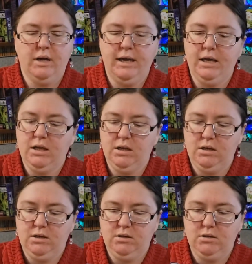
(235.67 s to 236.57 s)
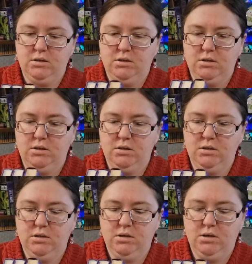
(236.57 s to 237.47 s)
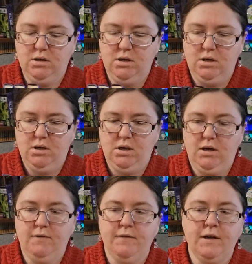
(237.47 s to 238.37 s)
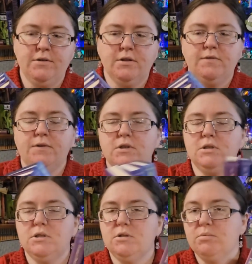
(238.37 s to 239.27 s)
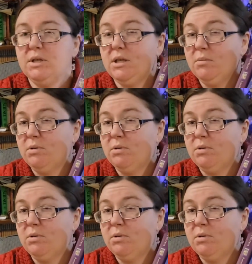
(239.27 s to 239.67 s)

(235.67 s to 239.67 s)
and I found the first 3